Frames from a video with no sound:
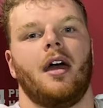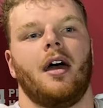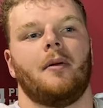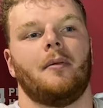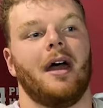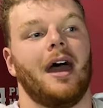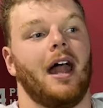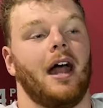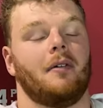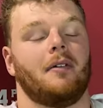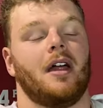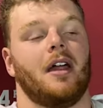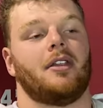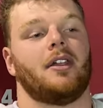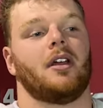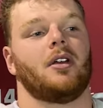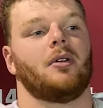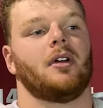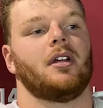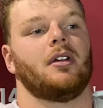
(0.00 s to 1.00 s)
Man, I mean, I
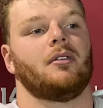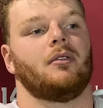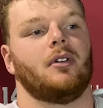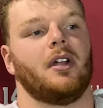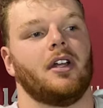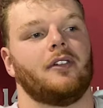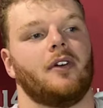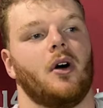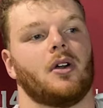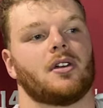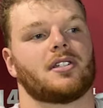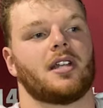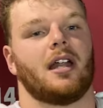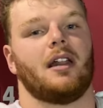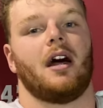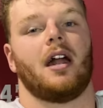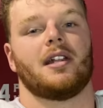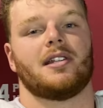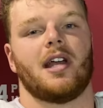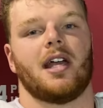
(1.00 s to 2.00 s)
think we really focused on a
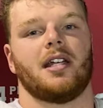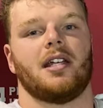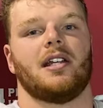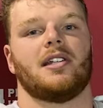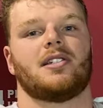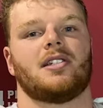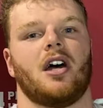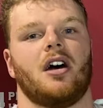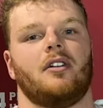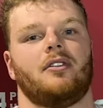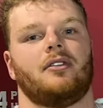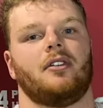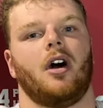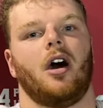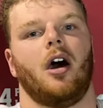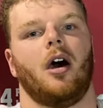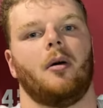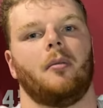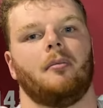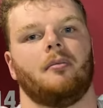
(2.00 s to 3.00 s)
lot of technique stuff,
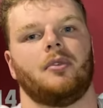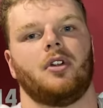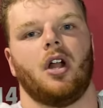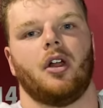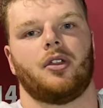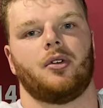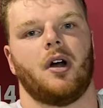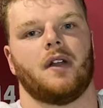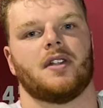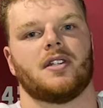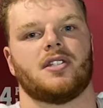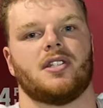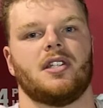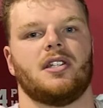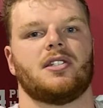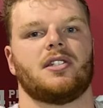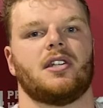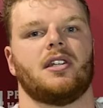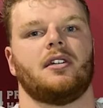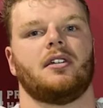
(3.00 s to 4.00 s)
um, you know, throughout the
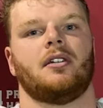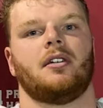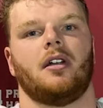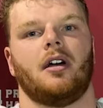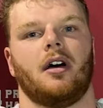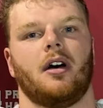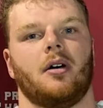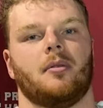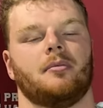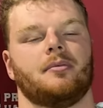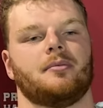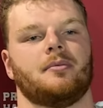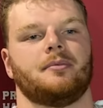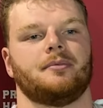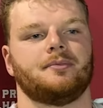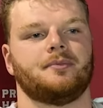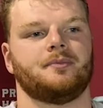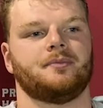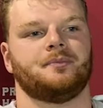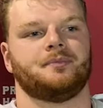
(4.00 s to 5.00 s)
season.
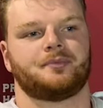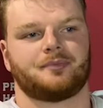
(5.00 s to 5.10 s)
Um,